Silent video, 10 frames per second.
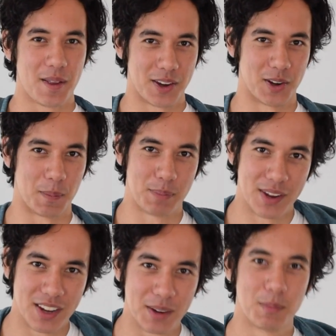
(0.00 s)
you know,
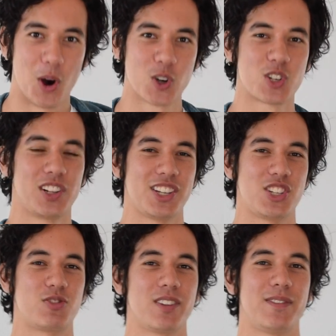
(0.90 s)
being emotionally
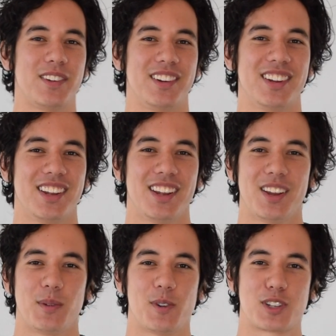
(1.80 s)
driven,
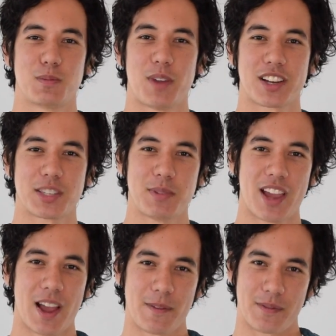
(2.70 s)
which makes me
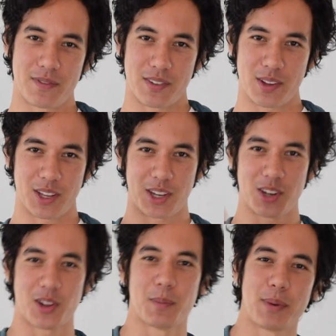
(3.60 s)
have, you
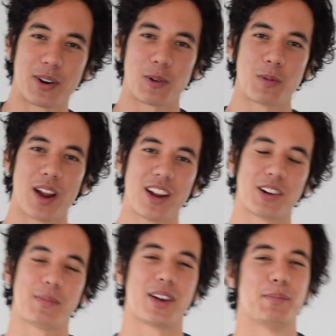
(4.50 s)
know, a better rein
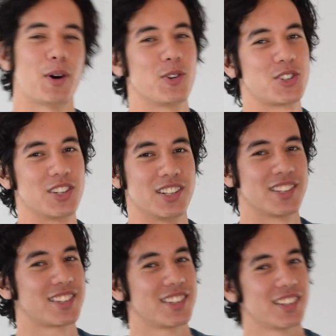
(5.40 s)
on my
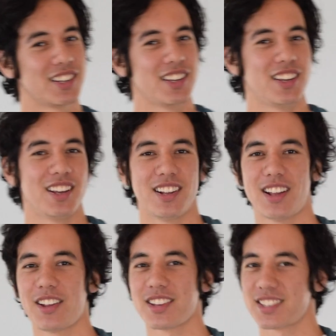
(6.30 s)
emotions.
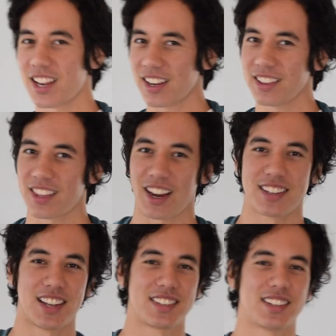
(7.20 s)
Now, the second thing I
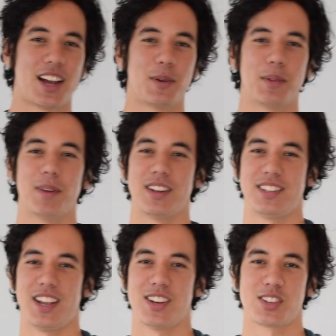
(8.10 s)
tested out with
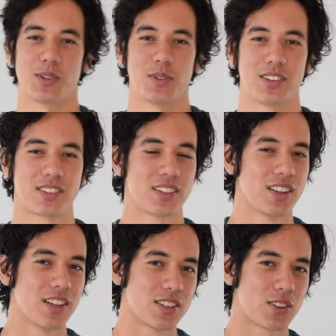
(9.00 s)
meditation was
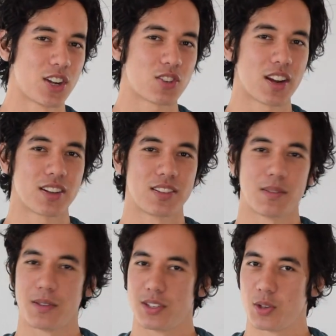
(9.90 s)
so I
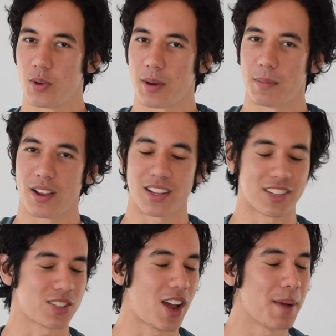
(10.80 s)
tried doing
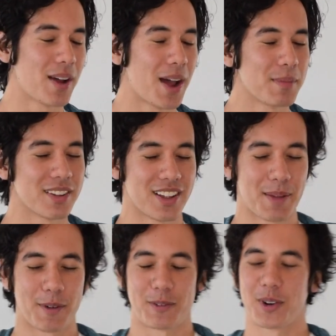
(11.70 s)
so I'm I'm a
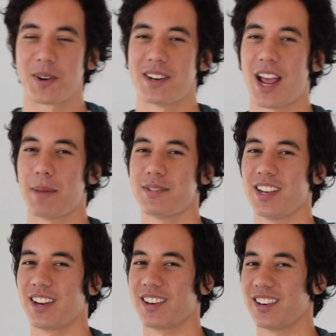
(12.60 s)
I'm a freaking nap
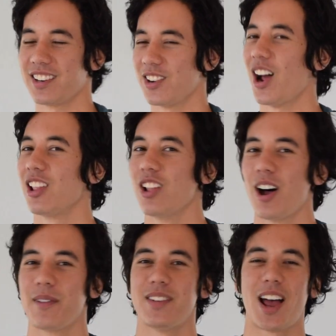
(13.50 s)
taker. You know, I
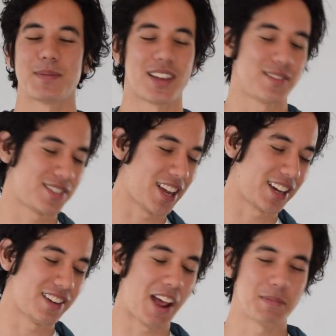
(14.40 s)
love naps. I was
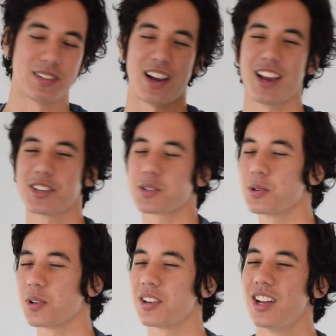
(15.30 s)
taking naps in high
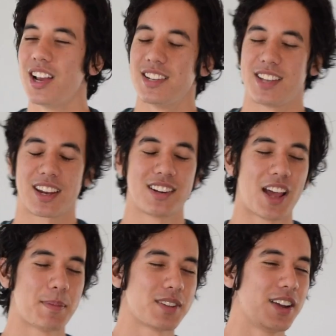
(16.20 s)
school, taking
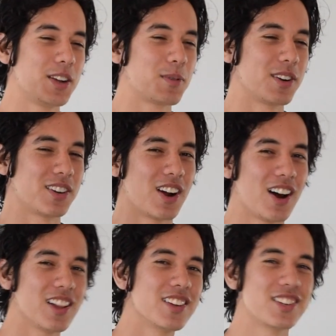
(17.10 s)
naps anywhere in
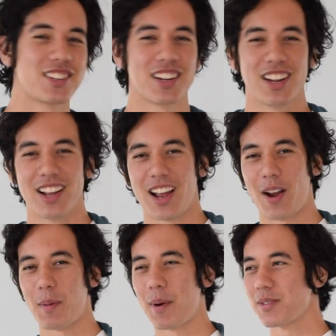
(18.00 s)
college. I
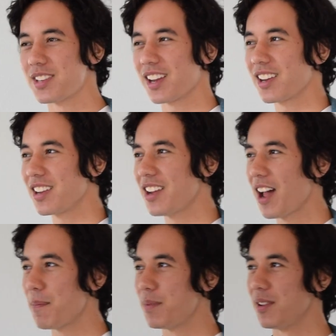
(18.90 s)
remember I was taking a
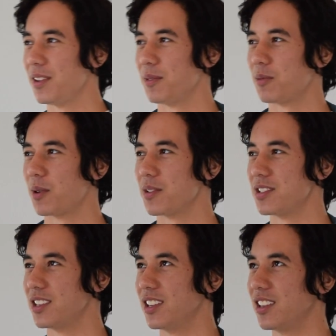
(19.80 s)
nap in where
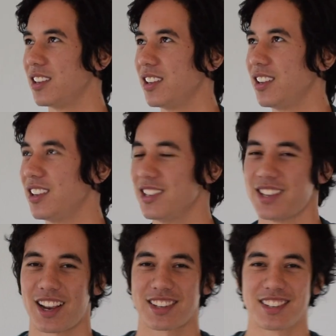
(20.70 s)
was it? In
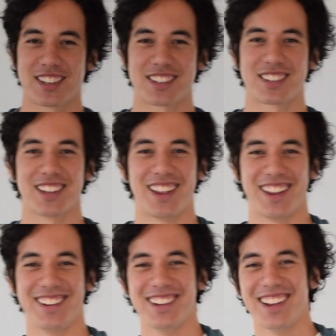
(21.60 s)
Texas
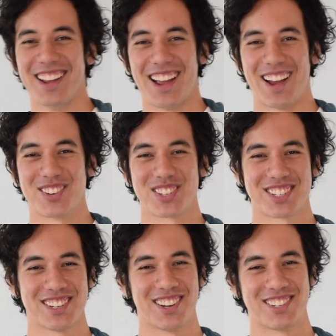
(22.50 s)
and I was
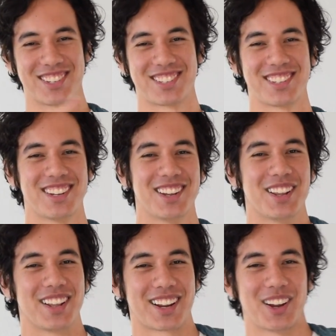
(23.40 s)
just, you know, just
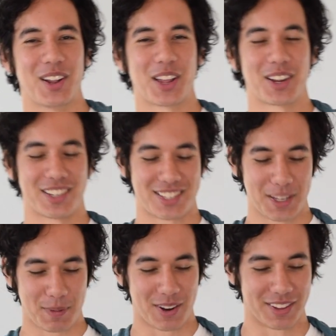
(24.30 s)
like a like a
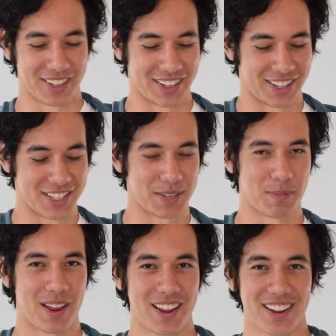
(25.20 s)
sleeping on the, the
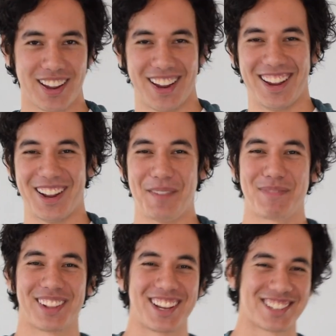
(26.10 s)
cement and a
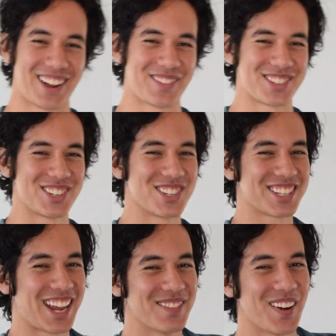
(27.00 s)
police officer
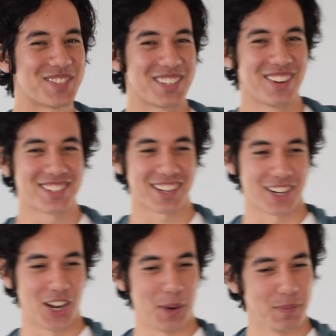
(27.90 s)
just came up to me and said,
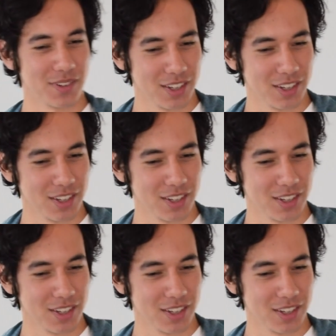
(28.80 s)
um,